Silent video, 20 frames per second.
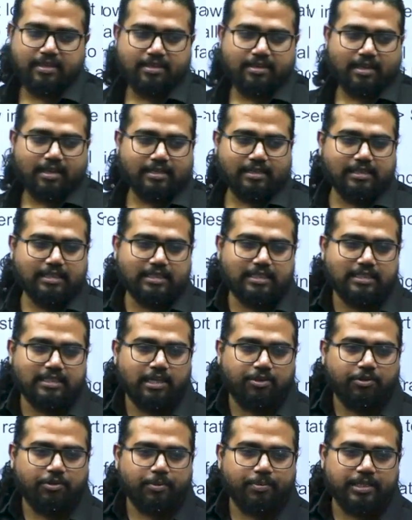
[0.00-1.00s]
And this is
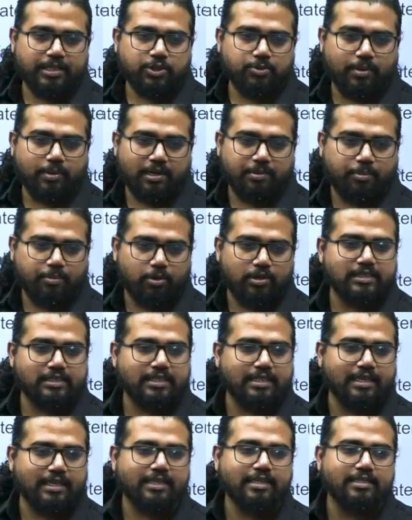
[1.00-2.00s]
our benchmark policy
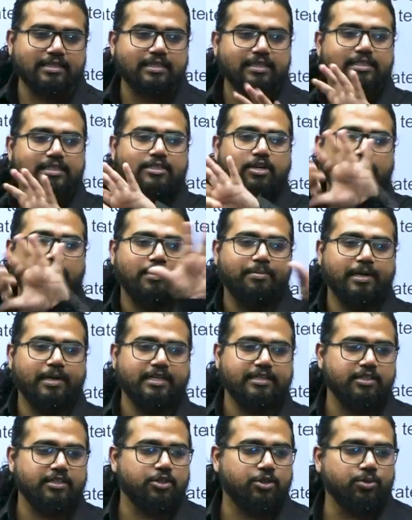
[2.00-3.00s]
rate, it is
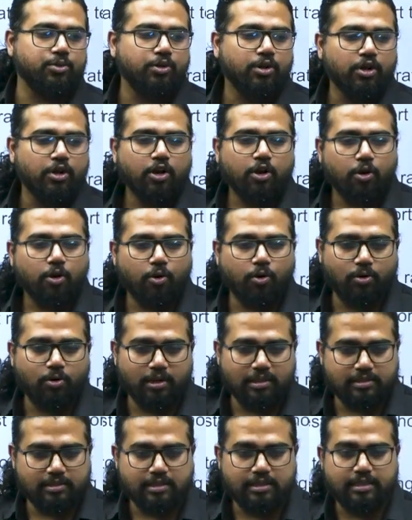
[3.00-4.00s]
calibrated to all
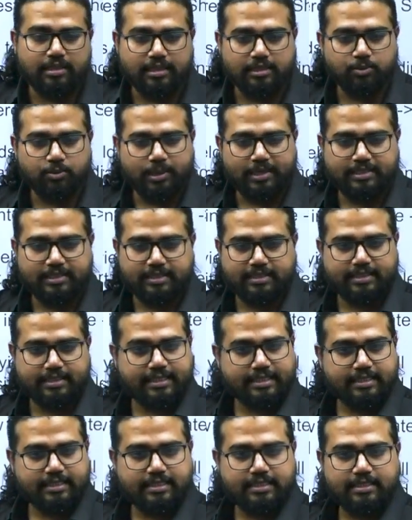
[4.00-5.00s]
other XYZ
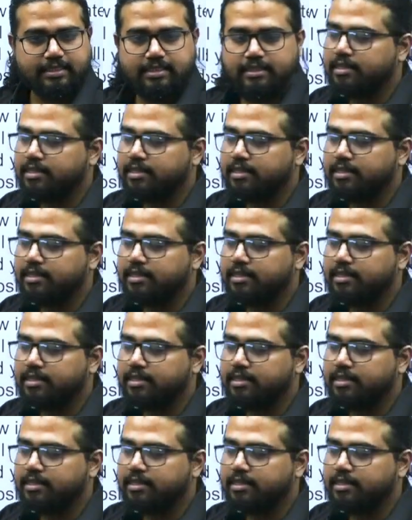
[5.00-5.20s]
rates.